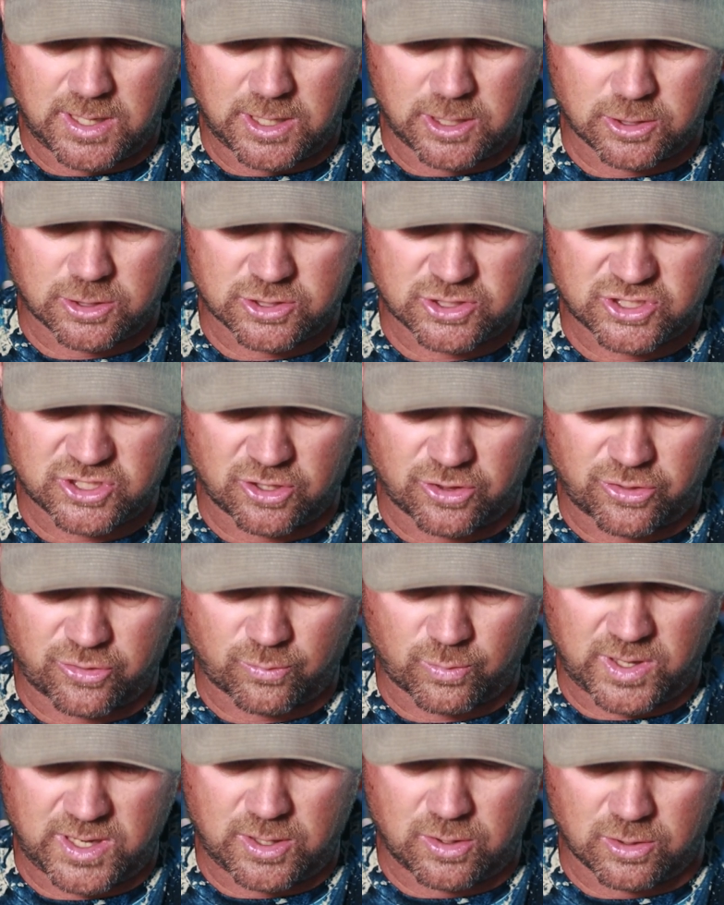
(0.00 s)
here's the
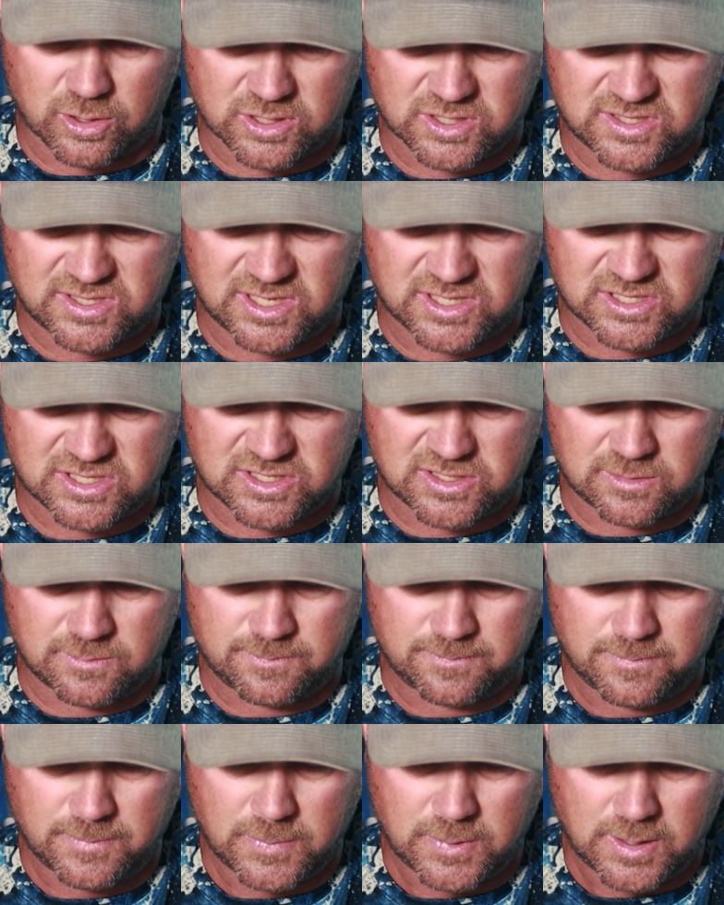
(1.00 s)
three-hook
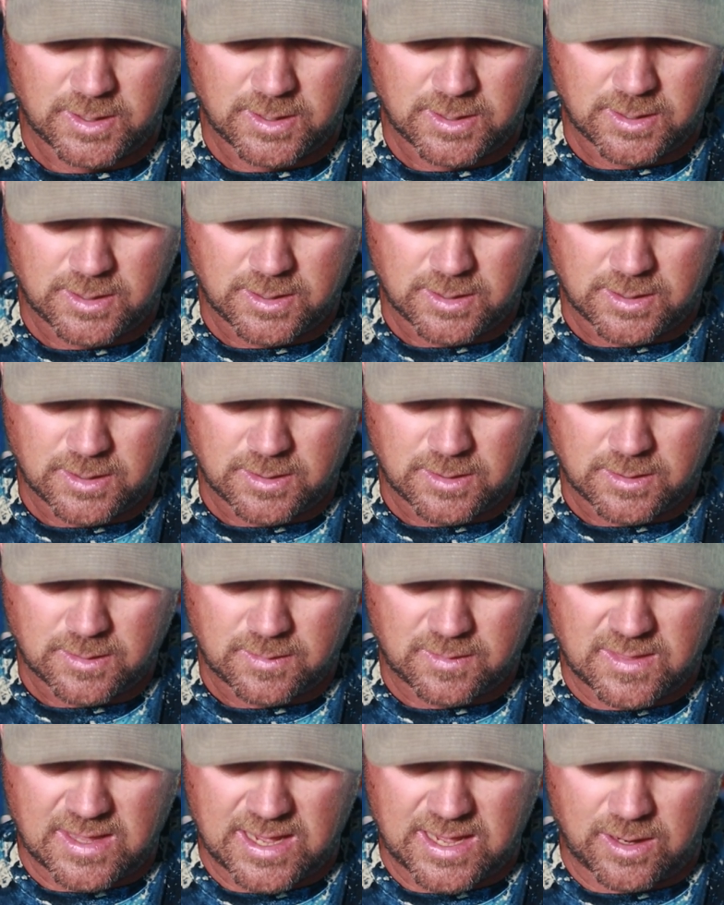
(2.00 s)
system
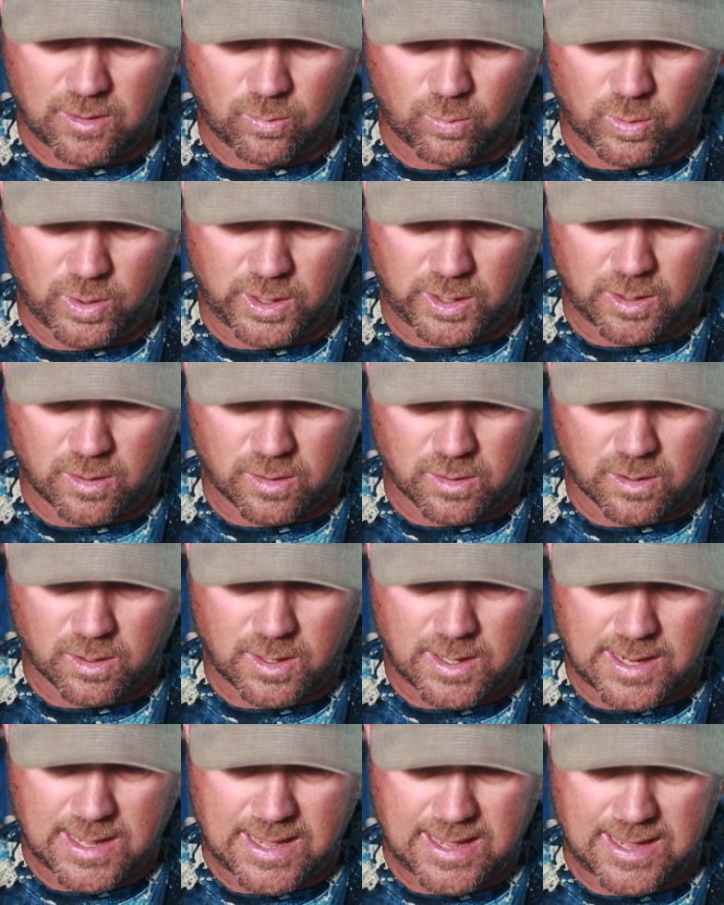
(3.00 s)
that we
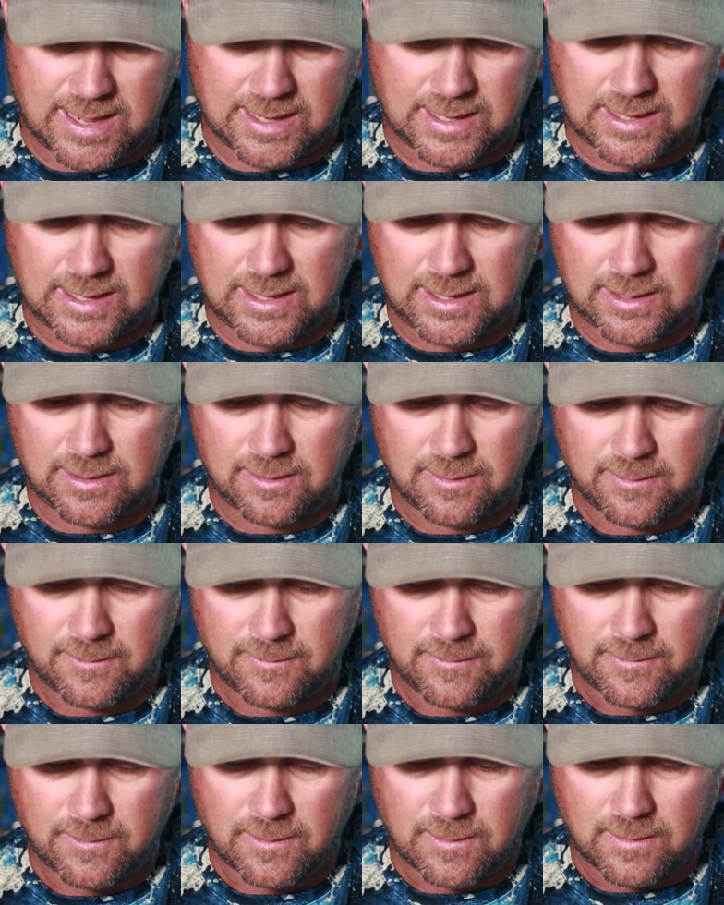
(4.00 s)
are hanging.
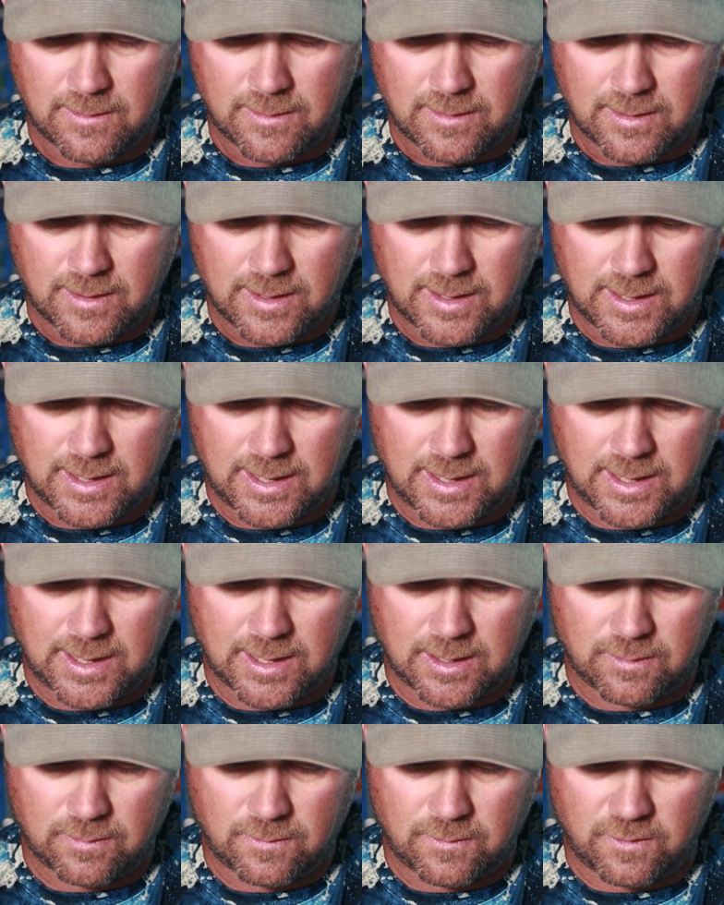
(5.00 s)

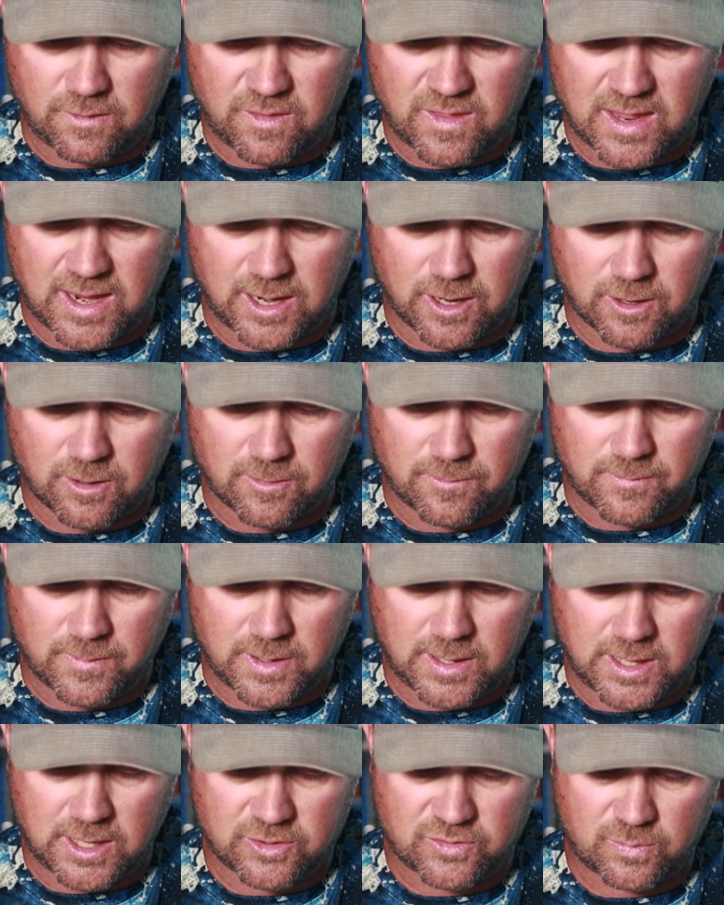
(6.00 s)
And there.
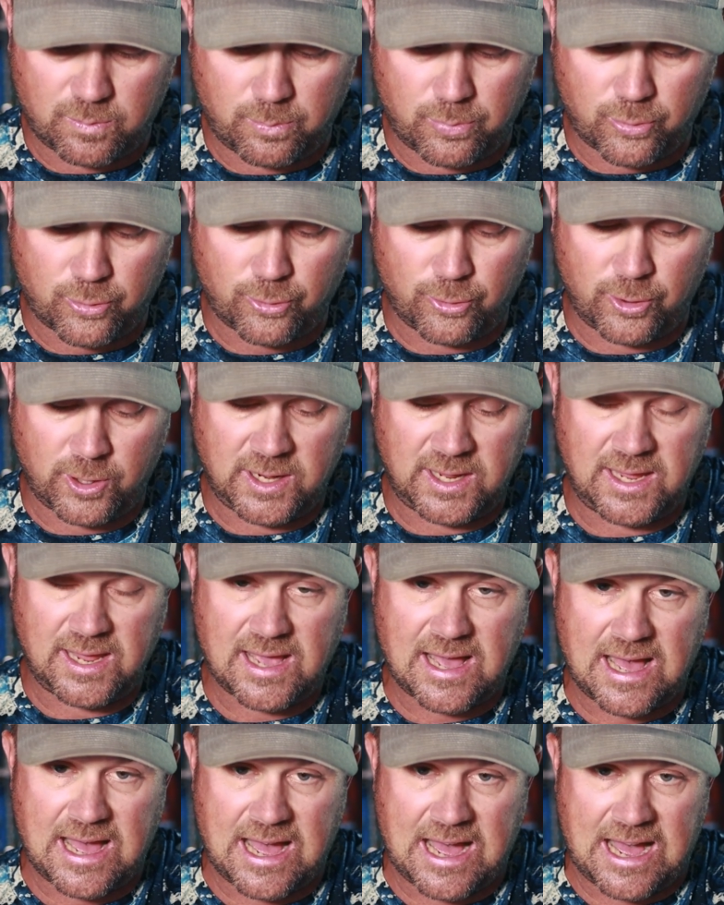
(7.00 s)
It's
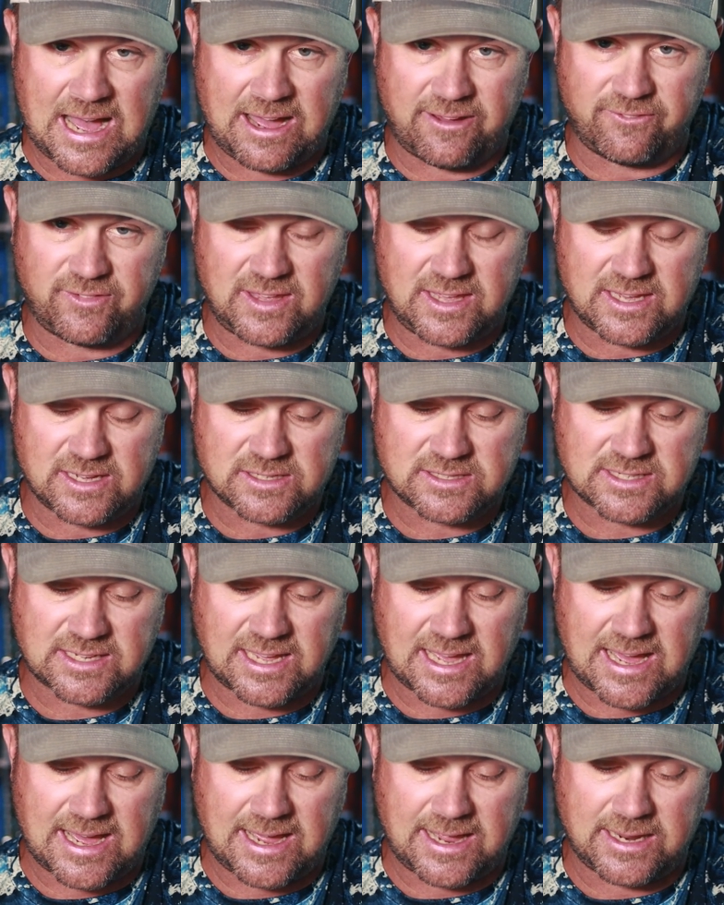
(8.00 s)
pretty obvious,
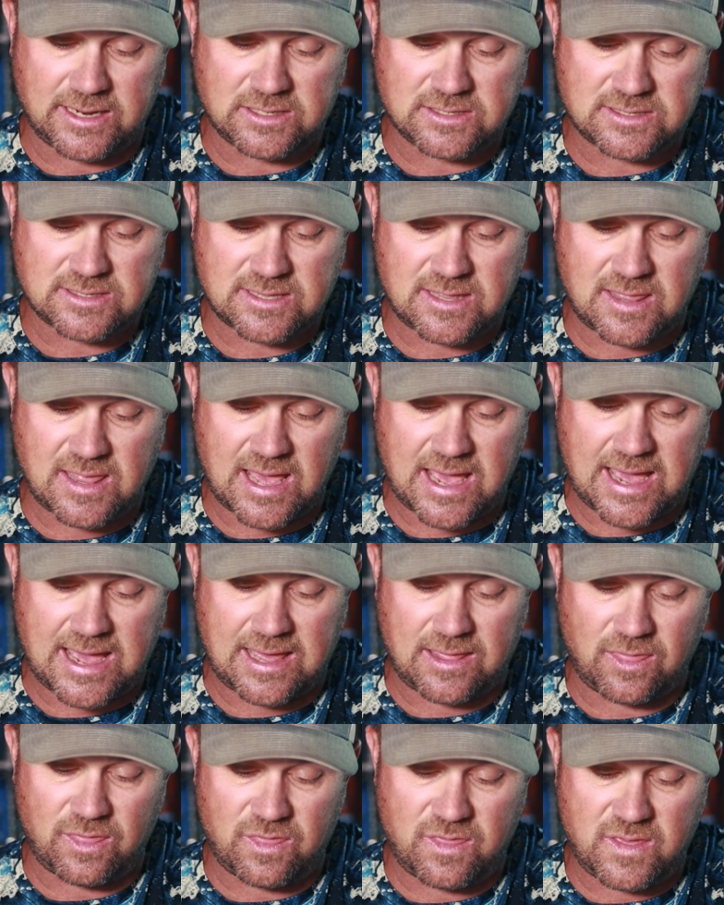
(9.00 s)
guys,
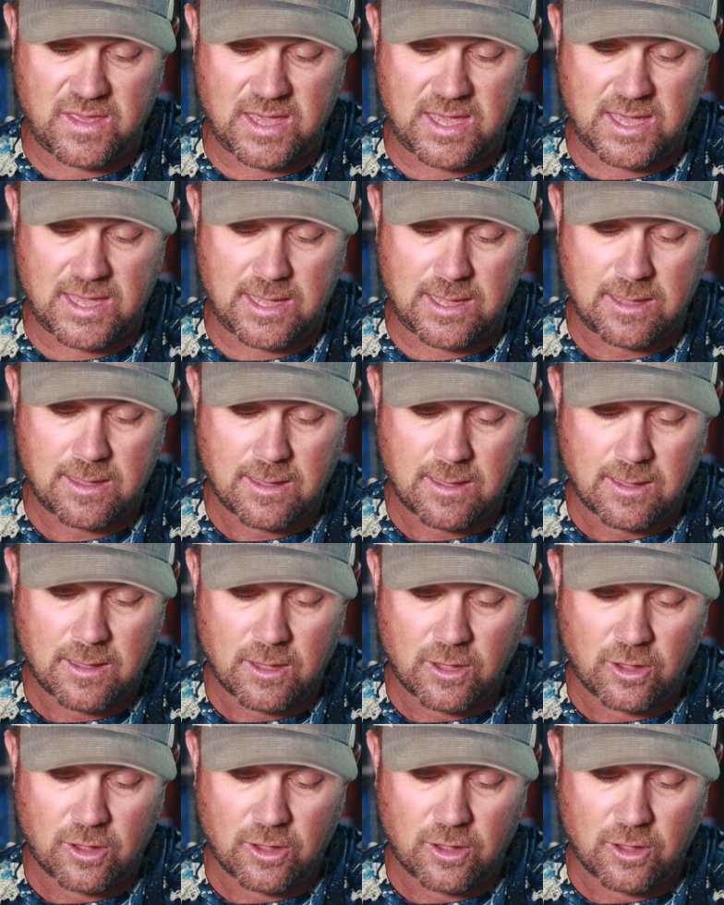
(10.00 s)
that the